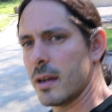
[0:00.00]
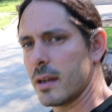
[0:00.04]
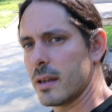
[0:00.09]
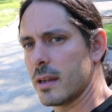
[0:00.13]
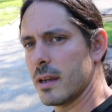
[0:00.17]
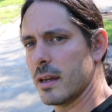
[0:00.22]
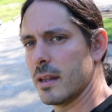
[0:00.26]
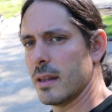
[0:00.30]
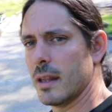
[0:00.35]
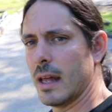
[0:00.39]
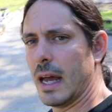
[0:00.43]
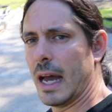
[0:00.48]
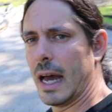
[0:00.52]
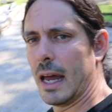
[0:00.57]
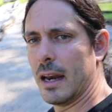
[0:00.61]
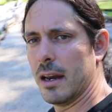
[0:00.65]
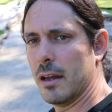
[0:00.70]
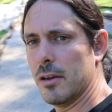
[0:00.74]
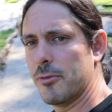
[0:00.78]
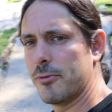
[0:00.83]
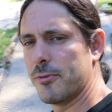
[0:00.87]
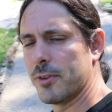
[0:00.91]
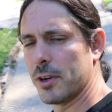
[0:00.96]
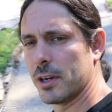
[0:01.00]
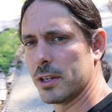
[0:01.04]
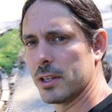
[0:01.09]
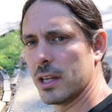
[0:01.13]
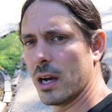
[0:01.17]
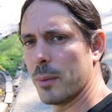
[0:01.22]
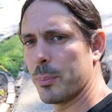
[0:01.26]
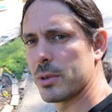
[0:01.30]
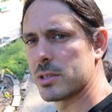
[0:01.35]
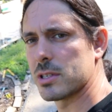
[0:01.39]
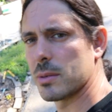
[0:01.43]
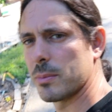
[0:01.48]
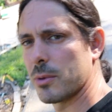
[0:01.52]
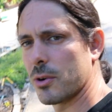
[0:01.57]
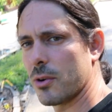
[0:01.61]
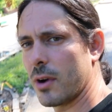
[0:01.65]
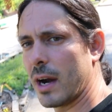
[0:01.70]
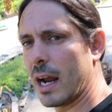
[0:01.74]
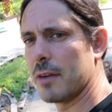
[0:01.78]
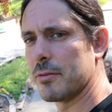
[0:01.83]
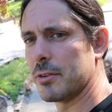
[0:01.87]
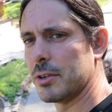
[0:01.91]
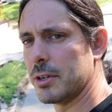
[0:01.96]
getting that filled up with some
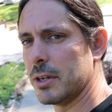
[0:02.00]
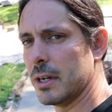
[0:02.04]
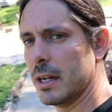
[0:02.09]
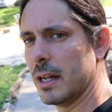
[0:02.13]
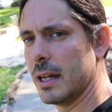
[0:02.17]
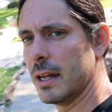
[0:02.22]
gravel.